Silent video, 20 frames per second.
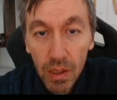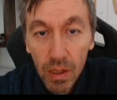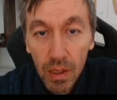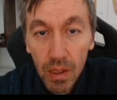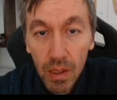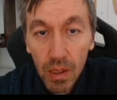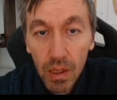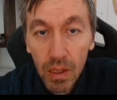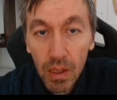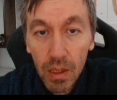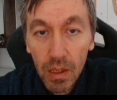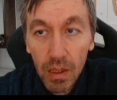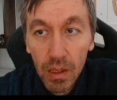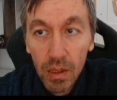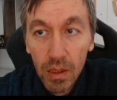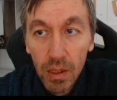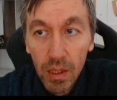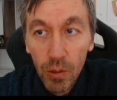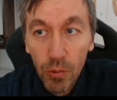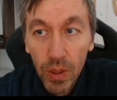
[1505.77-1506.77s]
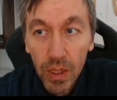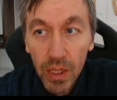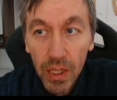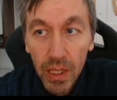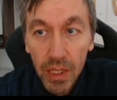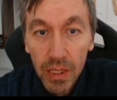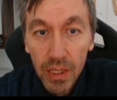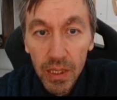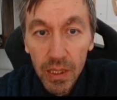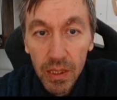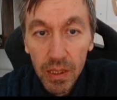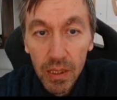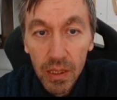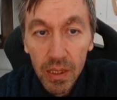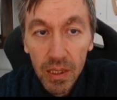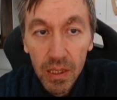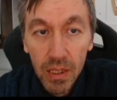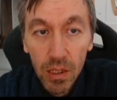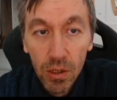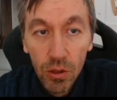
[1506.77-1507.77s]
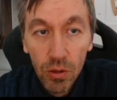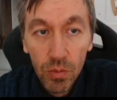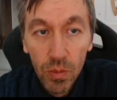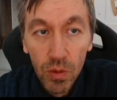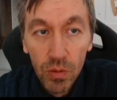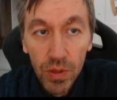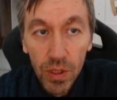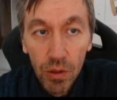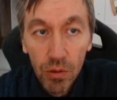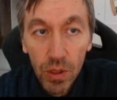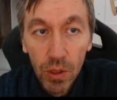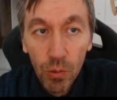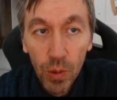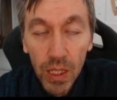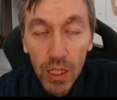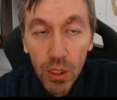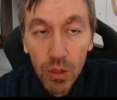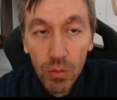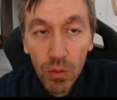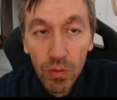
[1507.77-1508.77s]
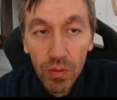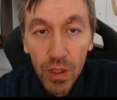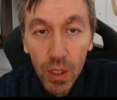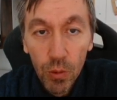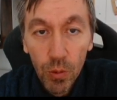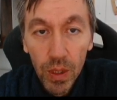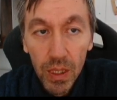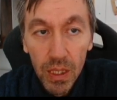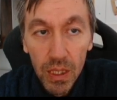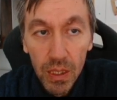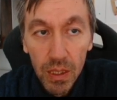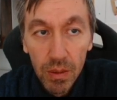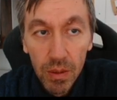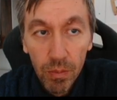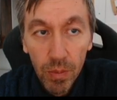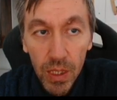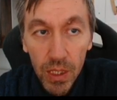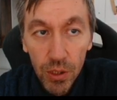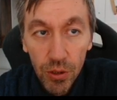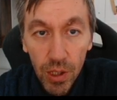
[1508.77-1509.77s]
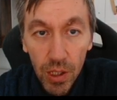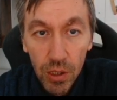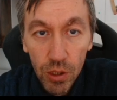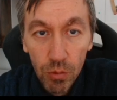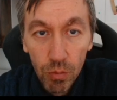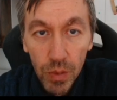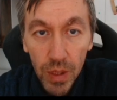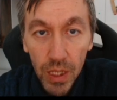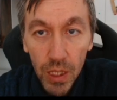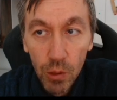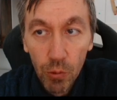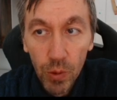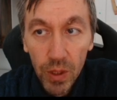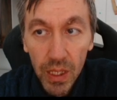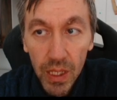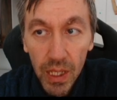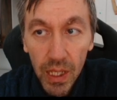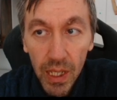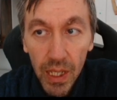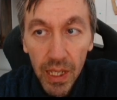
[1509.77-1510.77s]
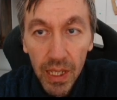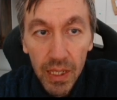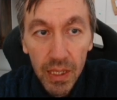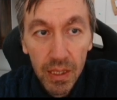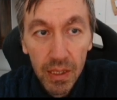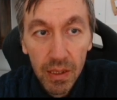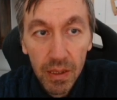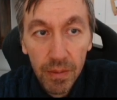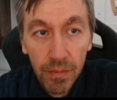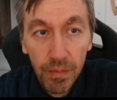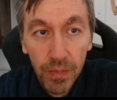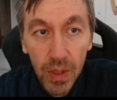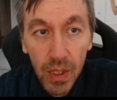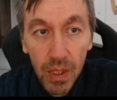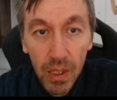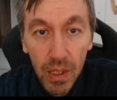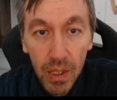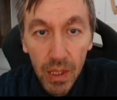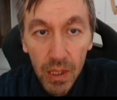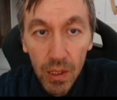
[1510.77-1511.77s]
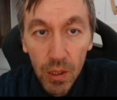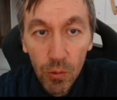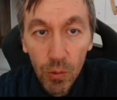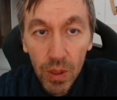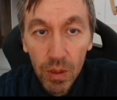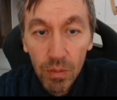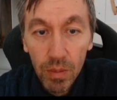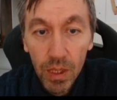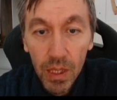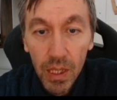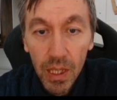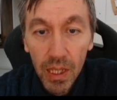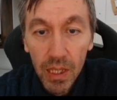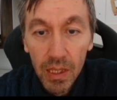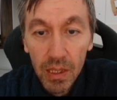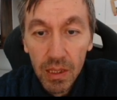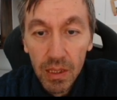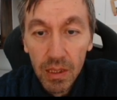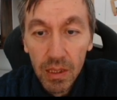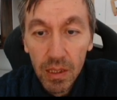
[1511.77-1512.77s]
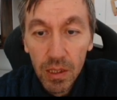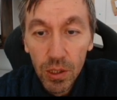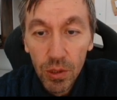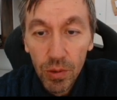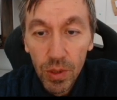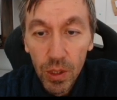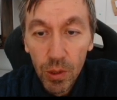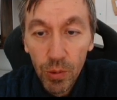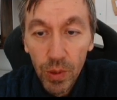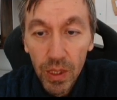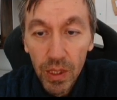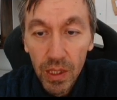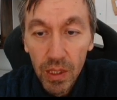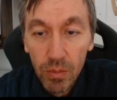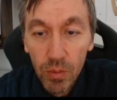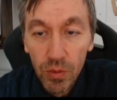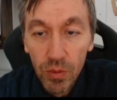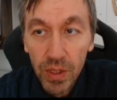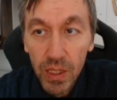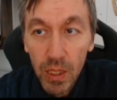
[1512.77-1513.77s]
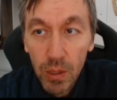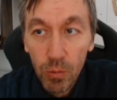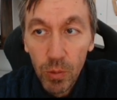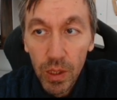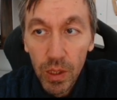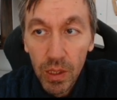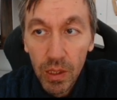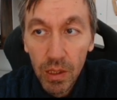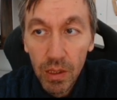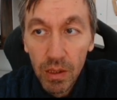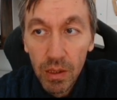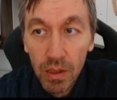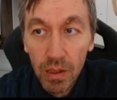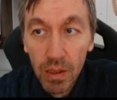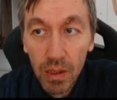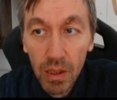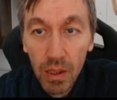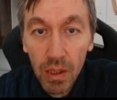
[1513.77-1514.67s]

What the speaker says: The queen has 0 moves. The only way to move the queen is by trying to play queen a8 and queen b8, so the queen can move somewhere here.